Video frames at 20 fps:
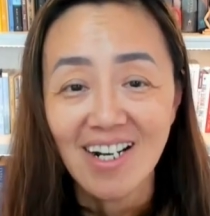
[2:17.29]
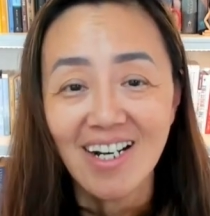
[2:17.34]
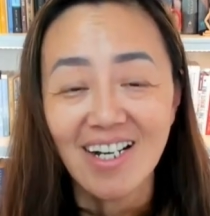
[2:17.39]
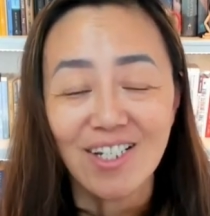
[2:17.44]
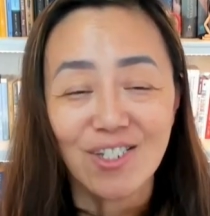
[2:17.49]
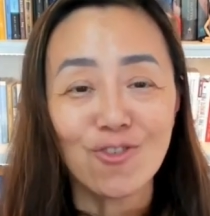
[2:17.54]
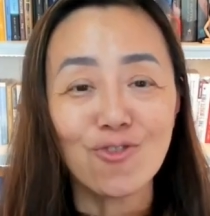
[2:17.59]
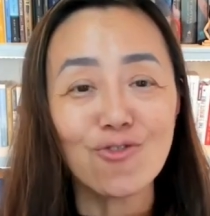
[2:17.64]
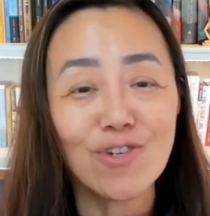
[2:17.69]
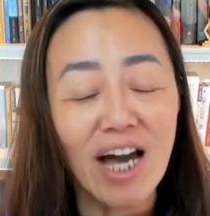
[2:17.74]

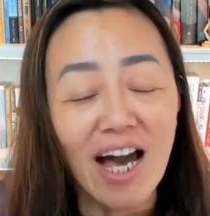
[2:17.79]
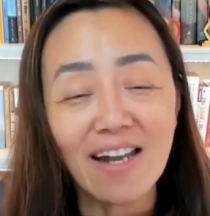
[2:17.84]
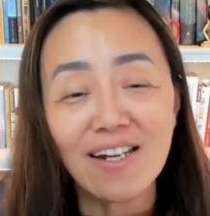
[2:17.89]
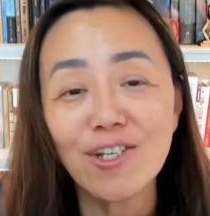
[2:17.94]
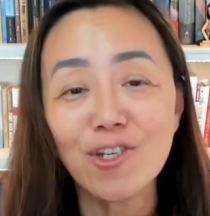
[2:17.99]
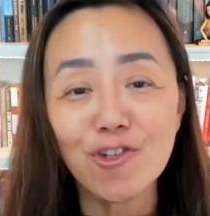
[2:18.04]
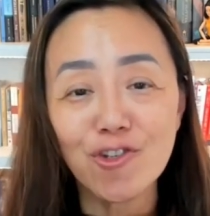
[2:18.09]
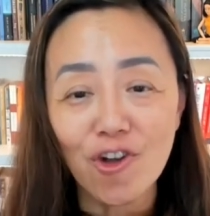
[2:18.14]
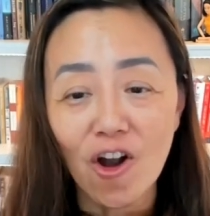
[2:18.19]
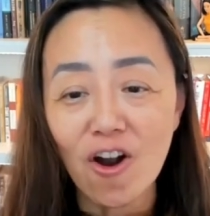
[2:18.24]
You got to
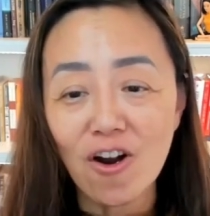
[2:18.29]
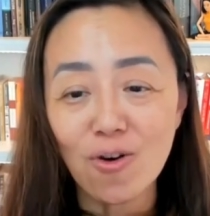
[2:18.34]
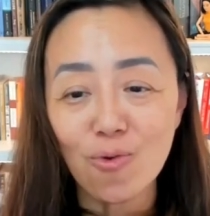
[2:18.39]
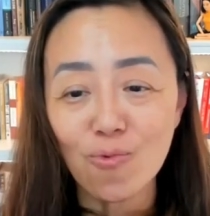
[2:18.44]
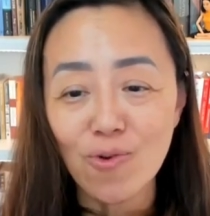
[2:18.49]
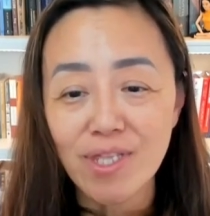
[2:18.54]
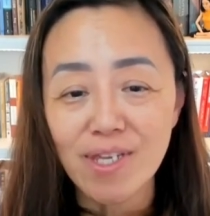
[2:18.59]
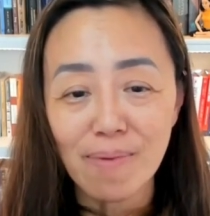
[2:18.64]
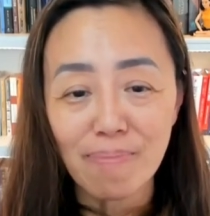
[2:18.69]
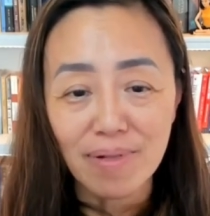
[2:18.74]
start
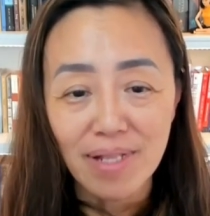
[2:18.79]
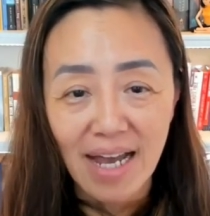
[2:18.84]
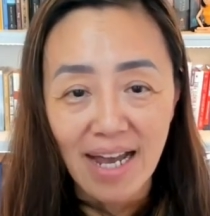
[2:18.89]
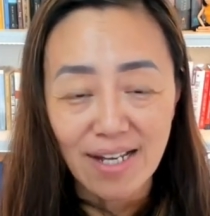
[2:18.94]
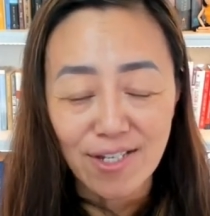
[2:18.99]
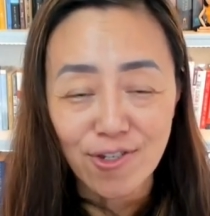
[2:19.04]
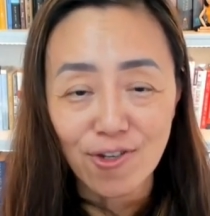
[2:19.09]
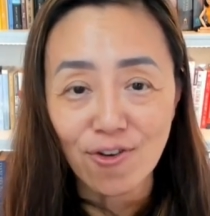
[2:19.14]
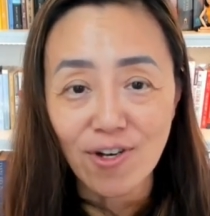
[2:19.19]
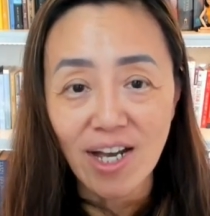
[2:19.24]
with a plan.
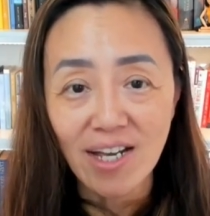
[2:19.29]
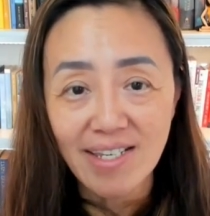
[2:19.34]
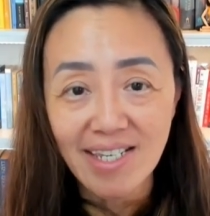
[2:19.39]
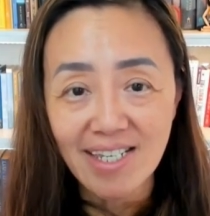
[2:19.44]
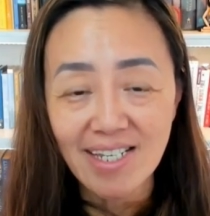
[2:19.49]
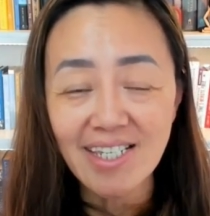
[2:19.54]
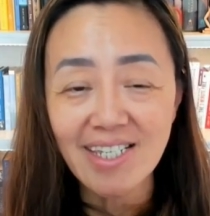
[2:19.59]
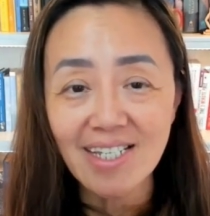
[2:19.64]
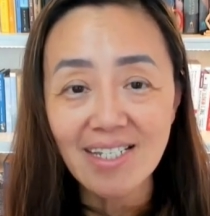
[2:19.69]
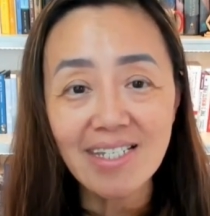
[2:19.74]
So
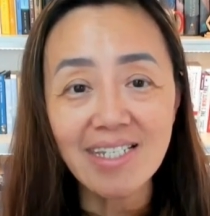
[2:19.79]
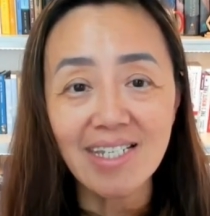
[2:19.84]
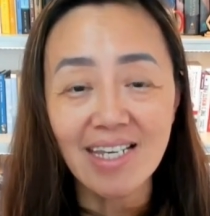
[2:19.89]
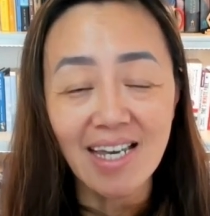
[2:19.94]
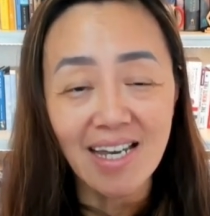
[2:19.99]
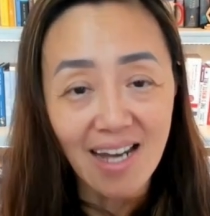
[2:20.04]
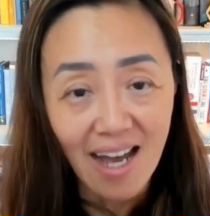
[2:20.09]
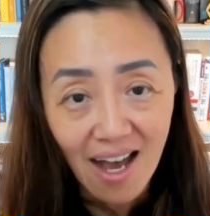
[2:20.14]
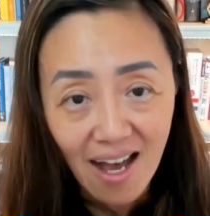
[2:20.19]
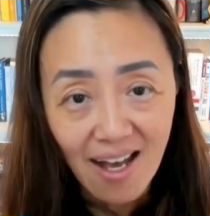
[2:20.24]
consistency
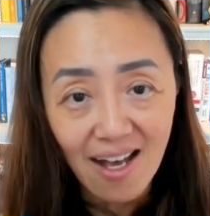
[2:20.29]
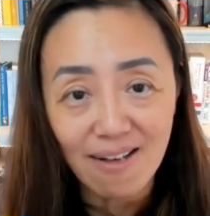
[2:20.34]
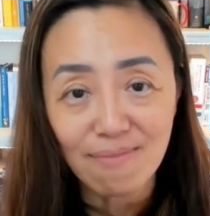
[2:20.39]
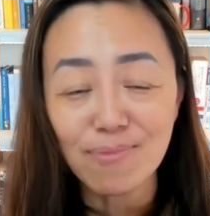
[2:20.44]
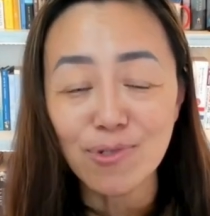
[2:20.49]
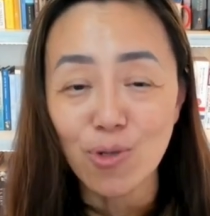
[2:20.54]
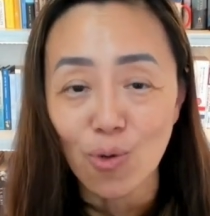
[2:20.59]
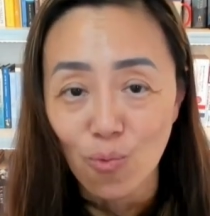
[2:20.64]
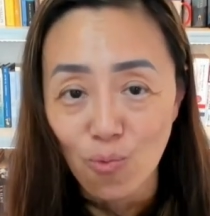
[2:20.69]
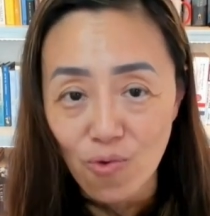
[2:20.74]

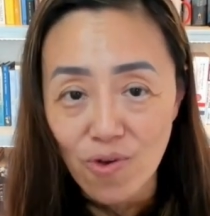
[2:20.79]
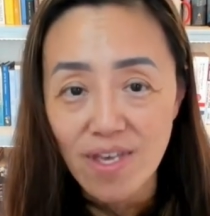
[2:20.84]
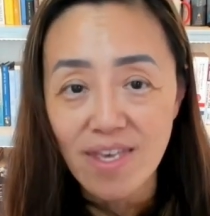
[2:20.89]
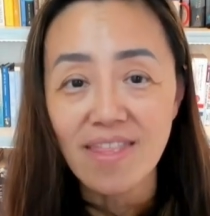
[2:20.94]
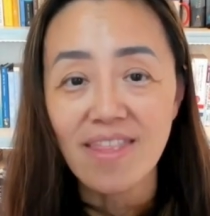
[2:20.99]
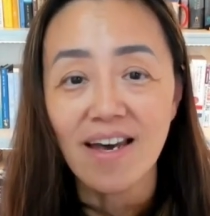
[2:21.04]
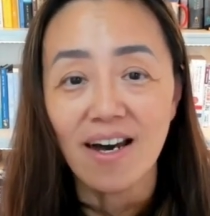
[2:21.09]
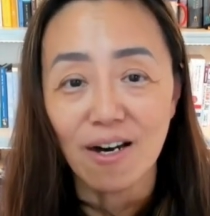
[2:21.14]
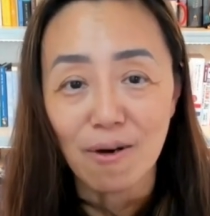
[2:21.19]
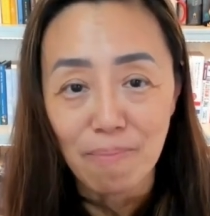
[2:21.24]
comes with
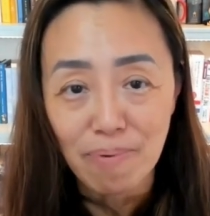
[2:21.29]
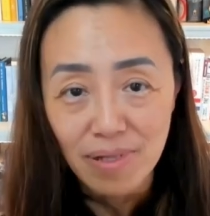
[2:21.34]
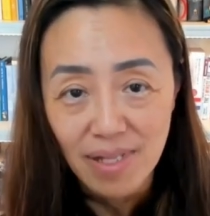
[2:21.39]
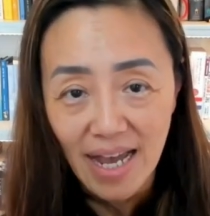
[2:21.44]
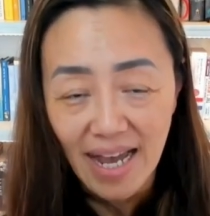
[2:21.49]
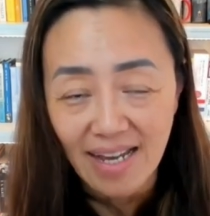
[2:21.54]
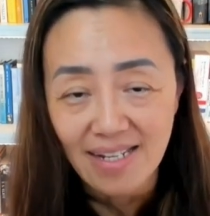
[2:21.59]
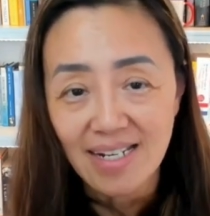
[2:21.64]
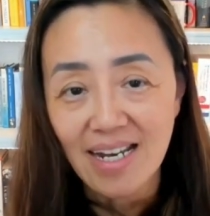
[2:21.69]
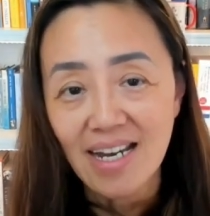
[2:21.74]
a plan.